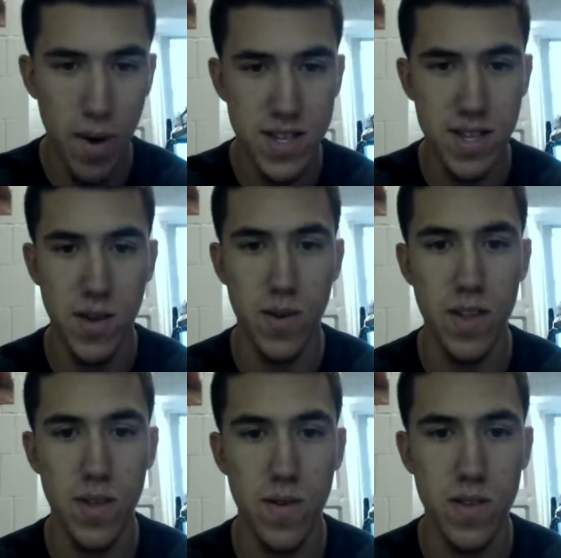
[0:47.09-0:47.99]
best thing you
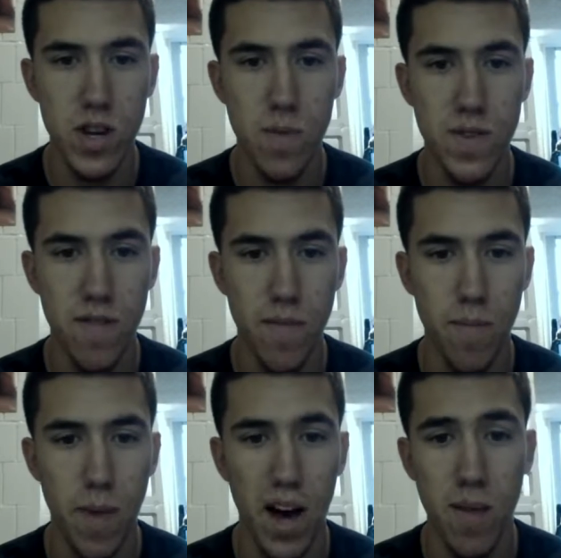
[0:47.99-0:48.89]
can do in terms of
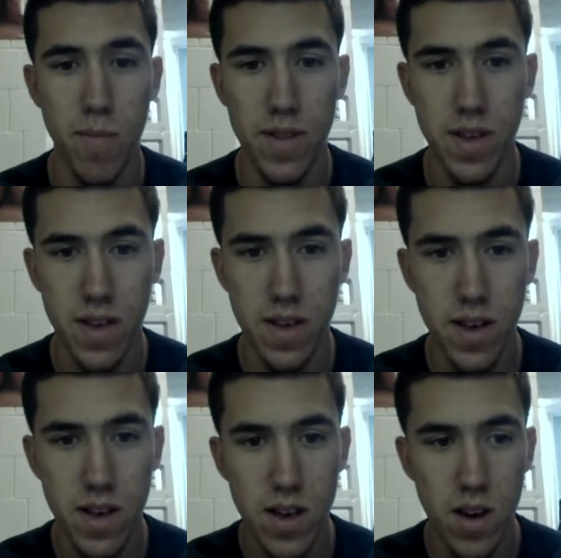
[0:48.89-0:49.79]

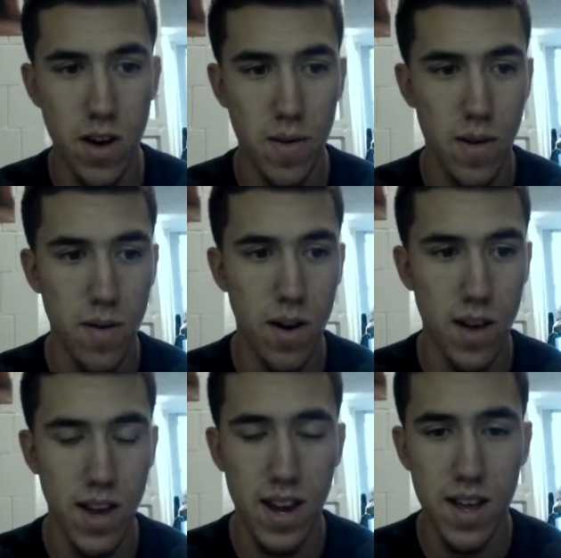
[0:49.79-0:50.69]
bodybuilding
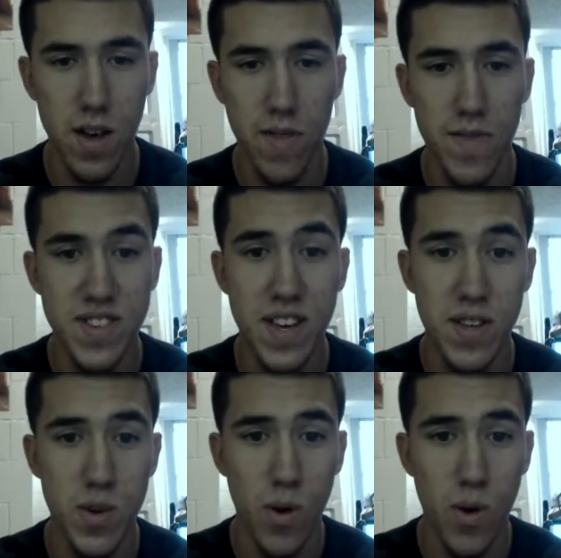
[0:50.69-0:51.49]
or getting your physique to